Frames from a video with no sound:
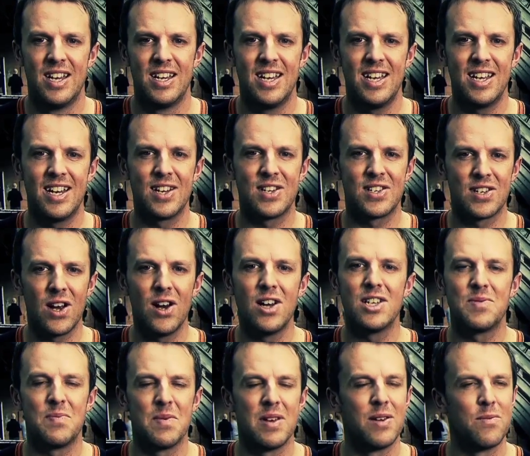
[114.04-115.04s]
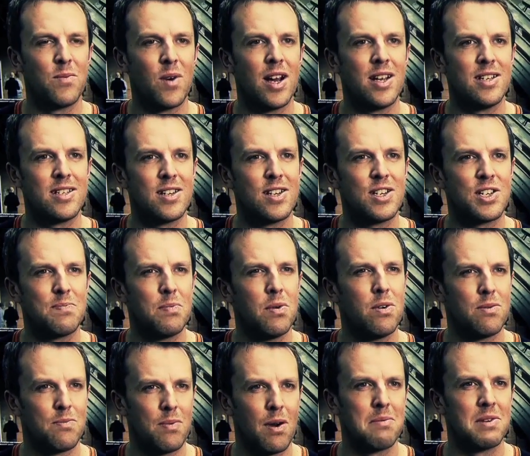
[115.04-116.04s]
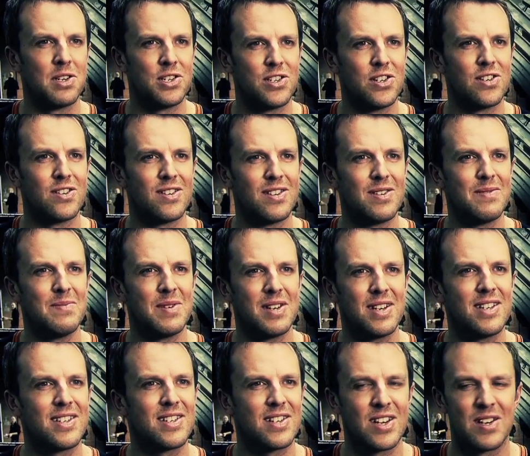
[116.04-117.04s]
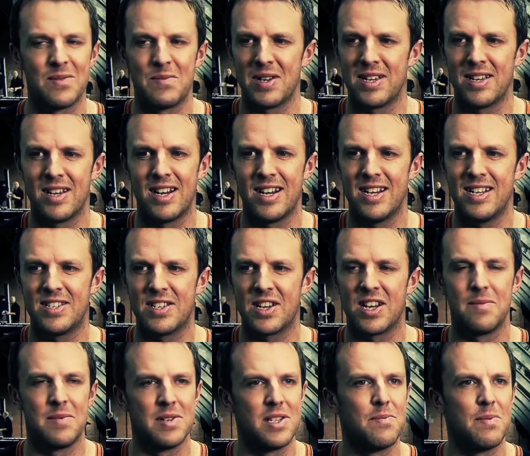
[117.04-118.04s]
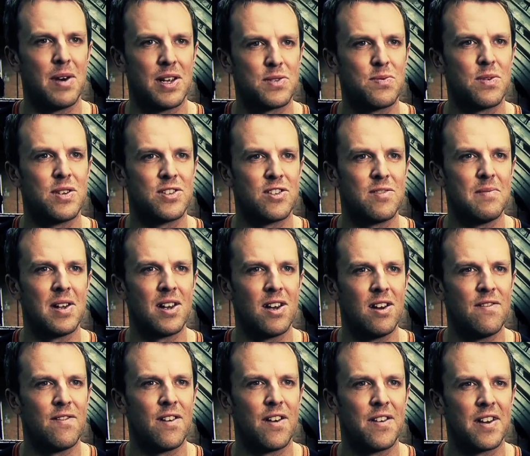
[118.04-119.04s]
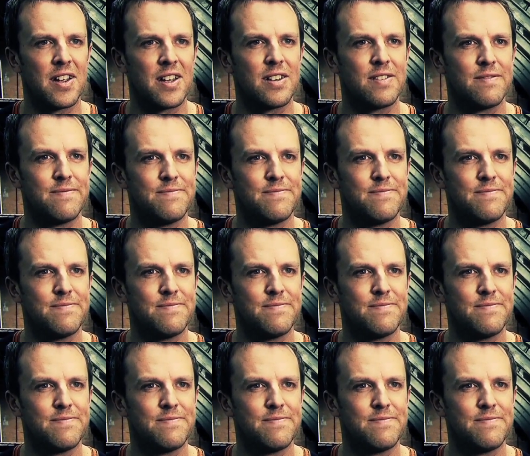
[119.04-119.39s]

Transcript: It excites me in ways that sport probably shouldn't, but it's going to be the best winter of my life, I reckon.